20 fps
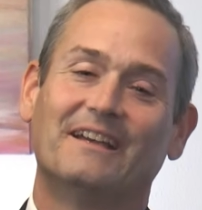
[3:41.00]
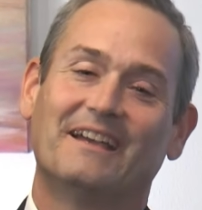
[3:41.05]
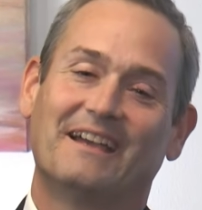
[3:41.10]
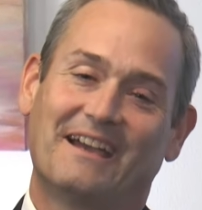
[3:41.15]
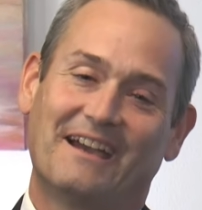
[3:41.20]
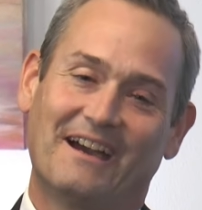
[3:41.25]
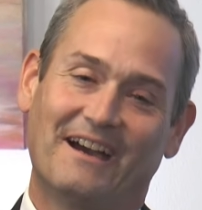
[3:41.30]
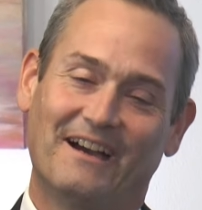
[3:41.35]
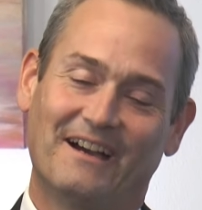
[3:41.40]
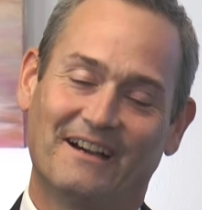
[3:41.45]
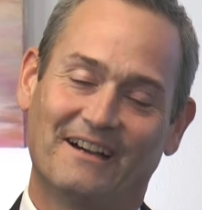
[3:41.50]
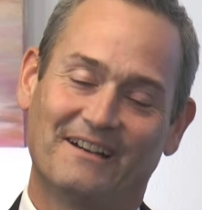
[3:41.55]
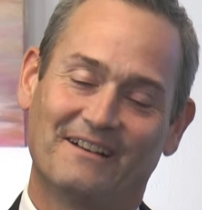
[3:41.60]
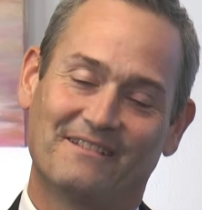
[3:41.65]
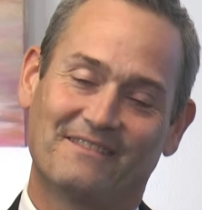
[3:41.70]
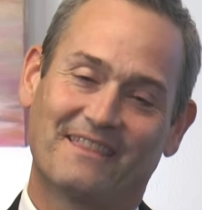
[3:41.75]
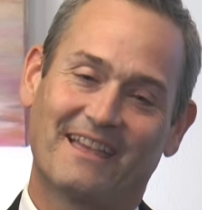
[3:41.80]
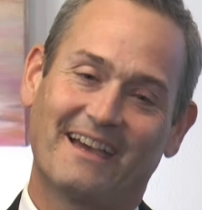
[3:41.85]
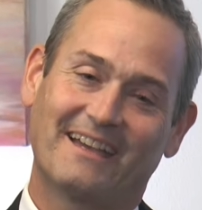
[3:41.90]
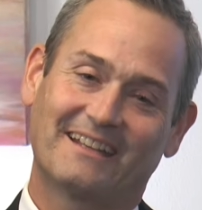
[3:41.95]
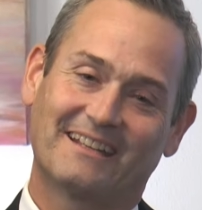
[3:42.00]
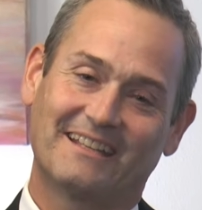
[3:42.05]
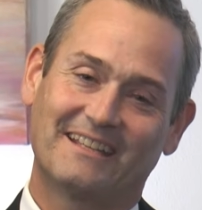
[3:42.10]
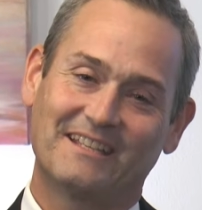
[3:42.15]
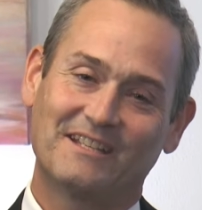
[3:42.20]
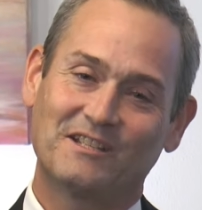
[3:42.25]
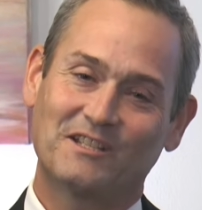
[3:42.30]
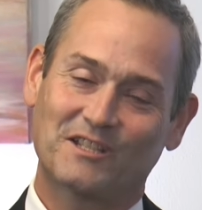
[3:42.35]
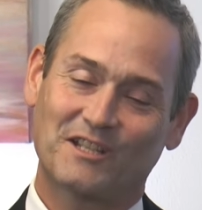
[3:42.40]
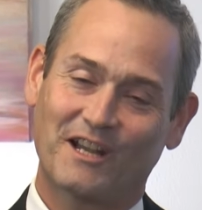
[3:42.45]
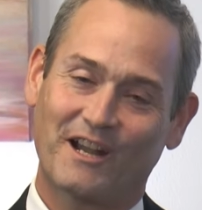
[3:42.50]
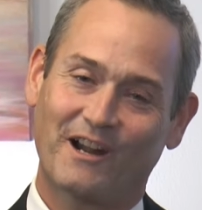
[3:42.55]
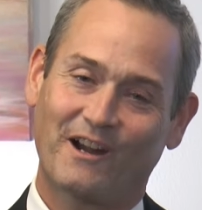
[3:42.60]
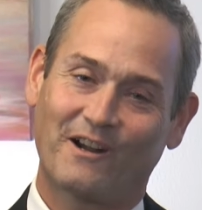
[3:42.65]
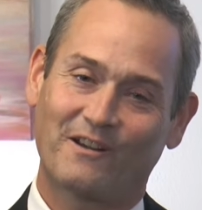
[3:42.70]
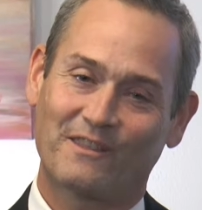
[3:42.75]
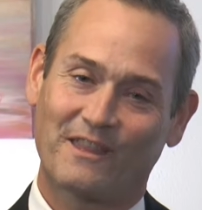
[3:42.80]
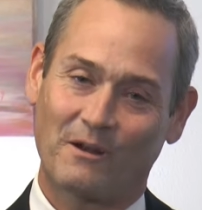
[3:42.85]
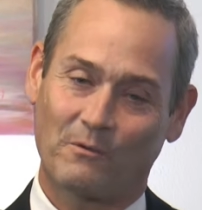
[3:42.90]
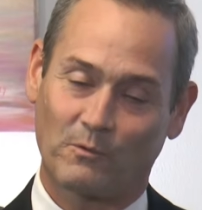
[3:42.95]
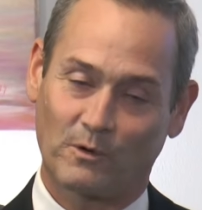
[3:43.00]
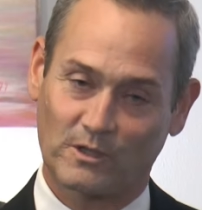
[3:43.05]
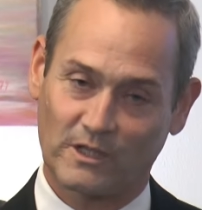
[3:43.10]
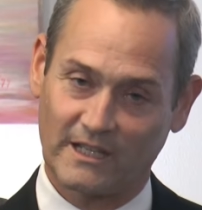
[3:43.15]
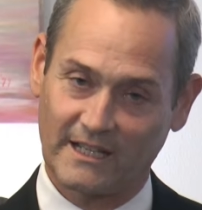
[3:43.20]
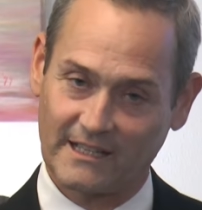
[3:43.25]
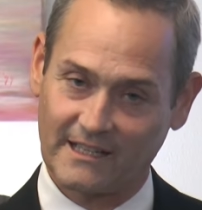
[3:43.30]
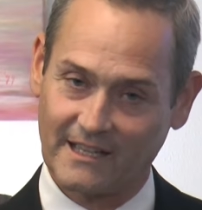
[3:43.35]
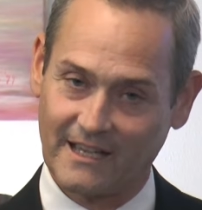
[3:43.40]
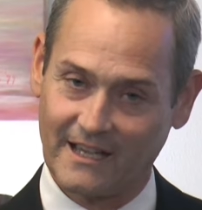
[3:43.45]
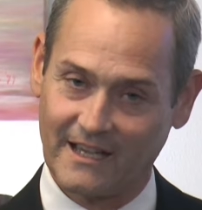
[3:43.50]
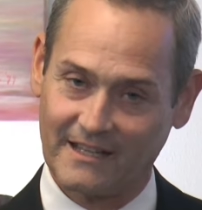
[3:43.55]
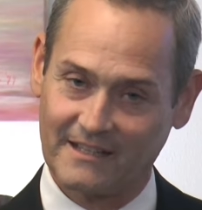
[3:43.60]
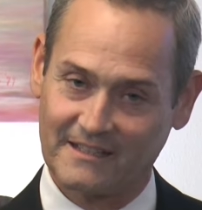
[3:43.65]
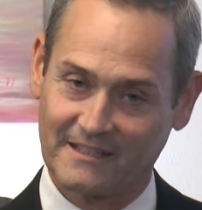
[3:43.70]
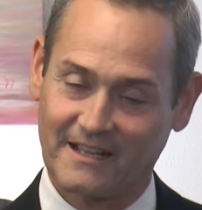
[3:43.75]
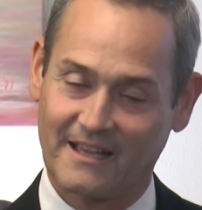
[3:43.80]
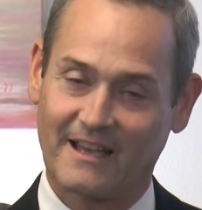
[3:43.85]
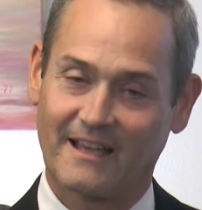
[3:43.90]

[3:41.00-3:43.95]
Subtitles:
that he shared that we're going to cut.